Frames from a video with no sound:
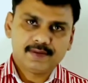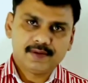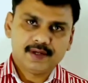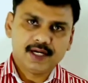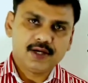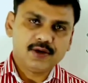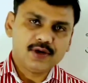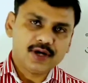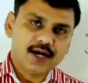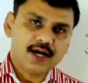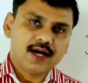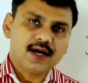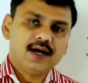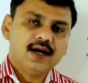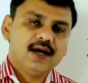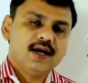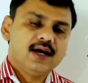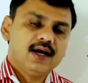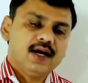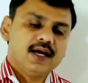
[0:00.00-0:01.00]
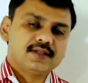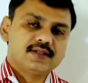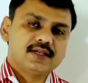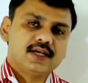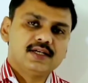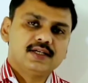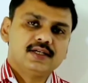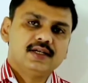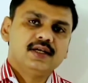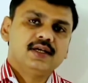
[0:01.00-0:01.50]
As
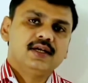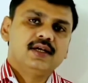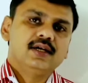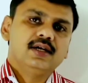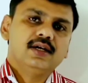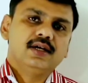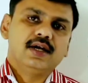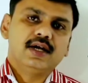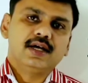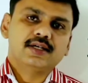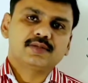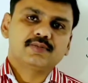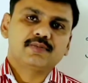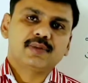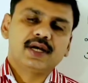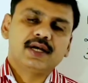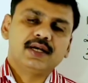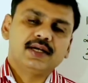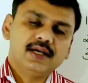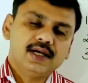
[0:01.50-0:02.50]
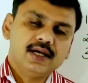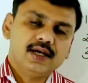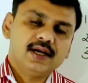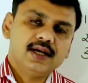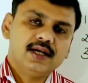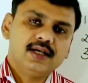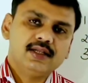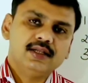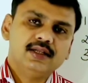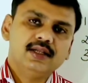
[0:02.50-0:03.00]
I explained
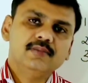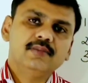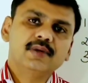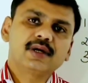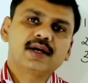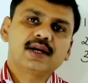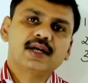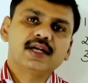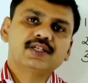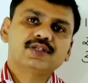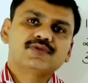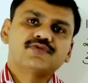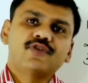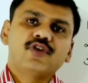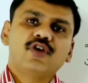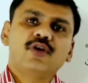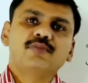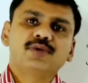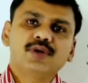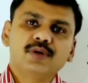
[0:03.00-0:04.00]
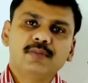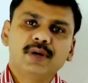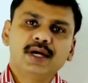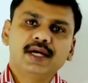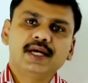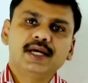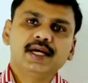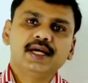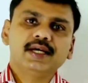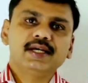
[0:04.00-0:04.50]
earlier, the mirror is formed by
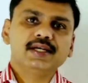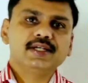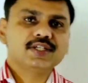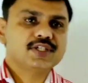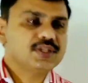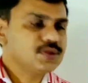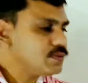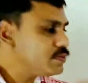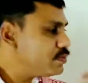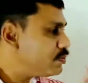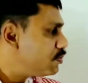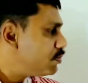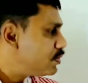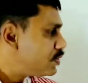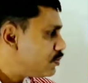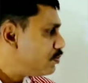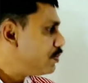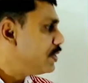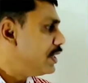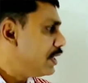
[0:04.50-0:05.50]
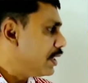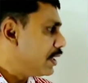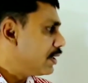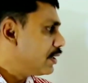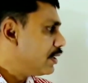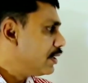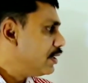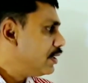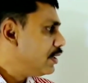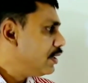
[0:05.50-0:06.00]
a
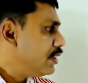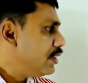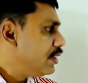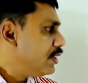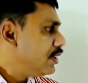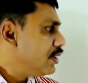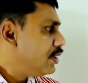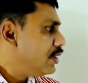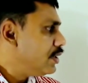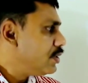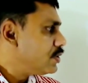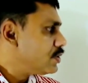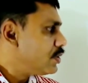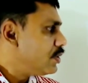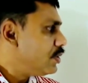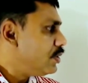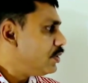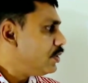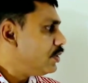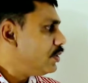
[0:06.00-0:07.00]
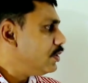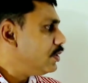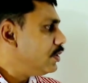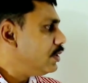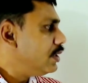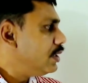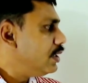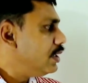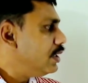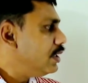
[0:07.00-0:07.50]
sphere. So
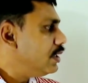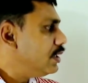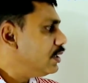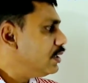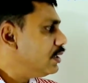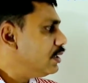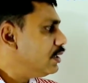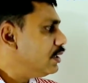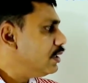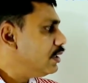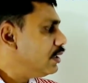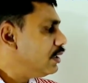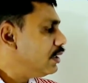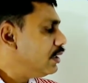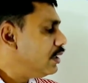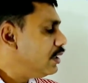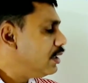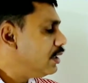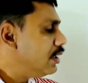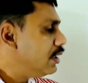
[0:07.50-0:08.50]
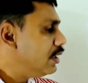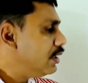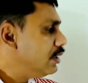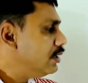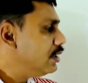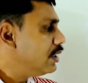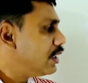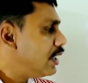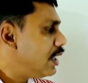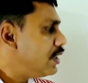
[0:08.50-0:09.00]

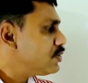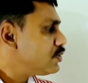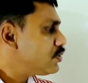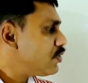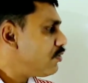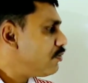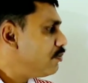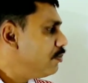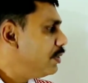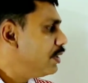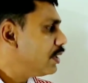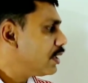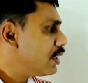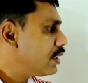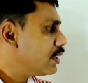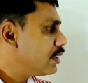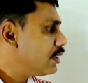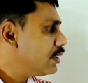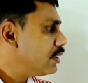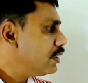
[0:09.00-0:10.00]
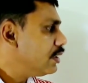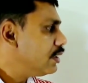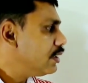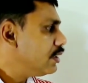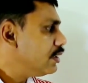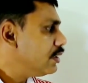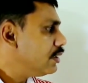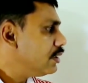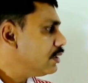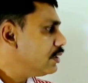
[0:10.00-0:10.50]
in the case of mirror,
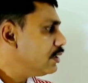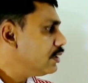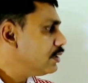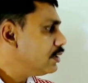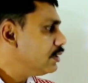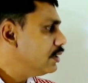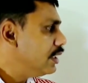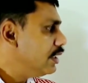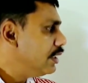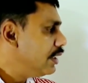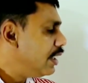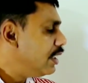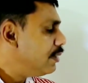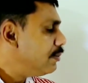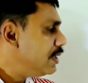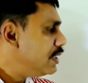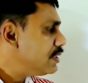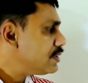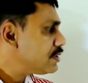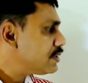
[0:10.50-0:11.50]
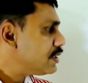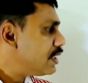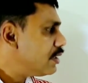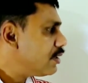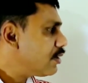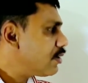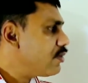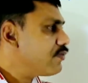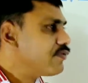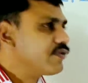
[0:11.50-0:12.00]
the name is
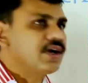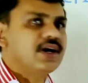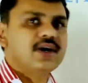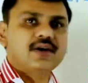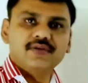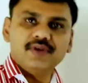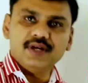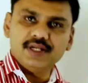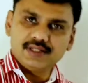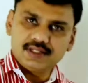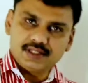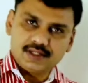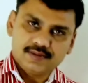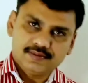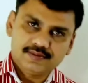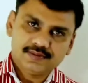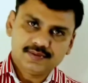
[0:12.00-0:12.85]
center of curvature.